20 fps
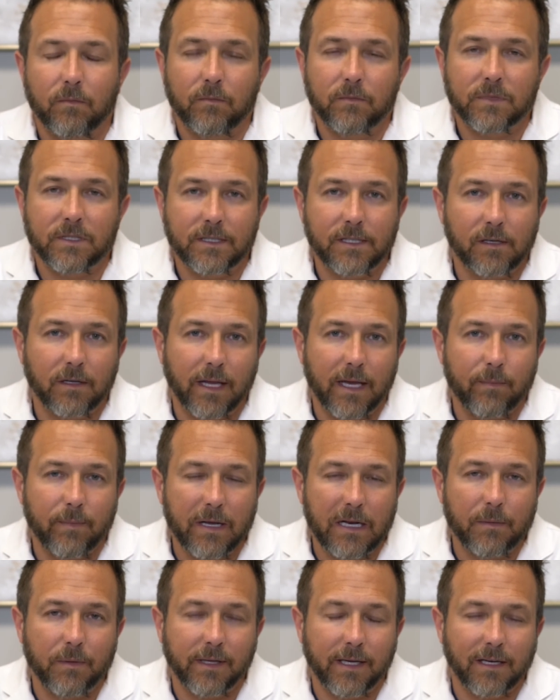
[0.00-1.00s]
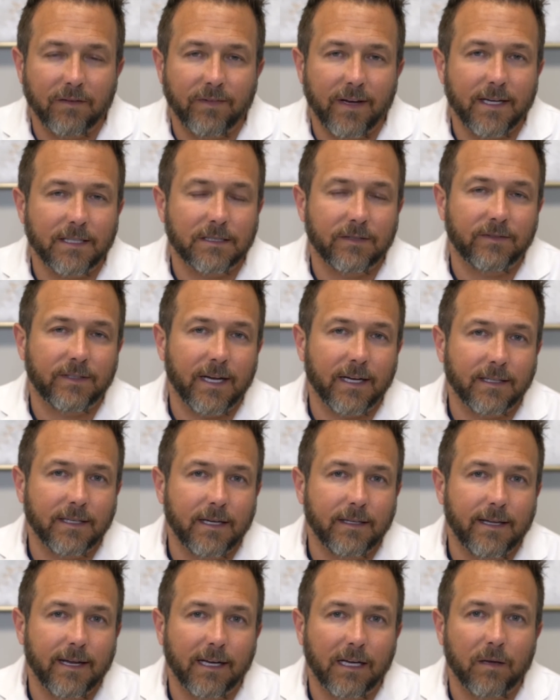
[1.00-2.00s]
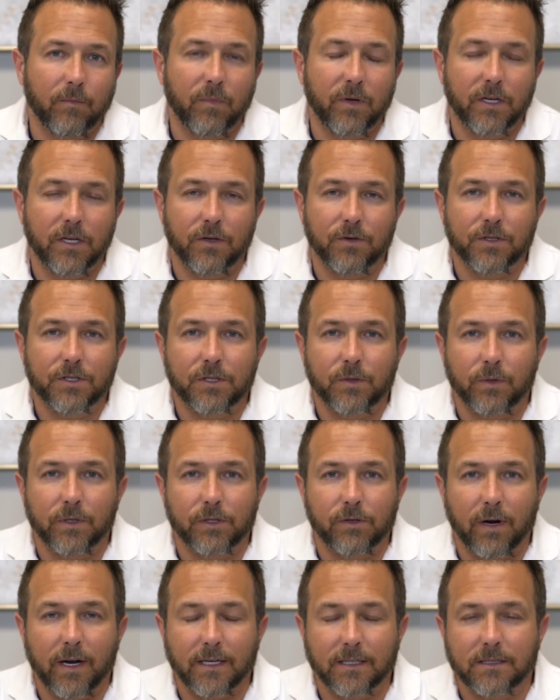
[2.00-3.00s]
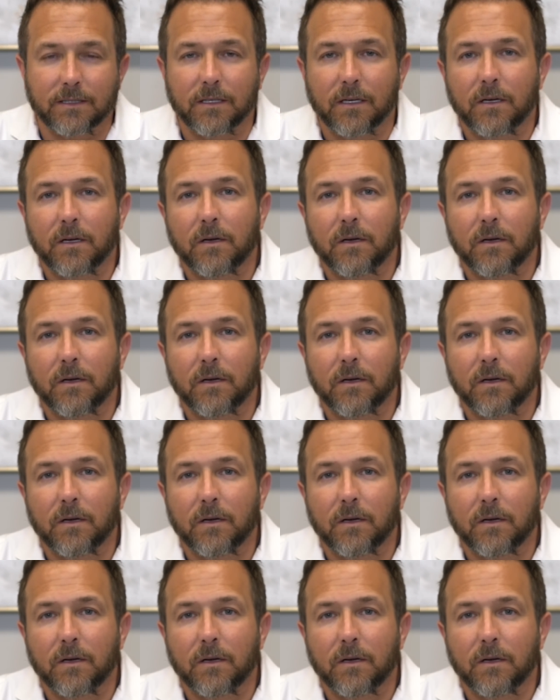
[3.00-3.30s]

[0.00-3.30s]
still a minimally invasive technique that can be used to address,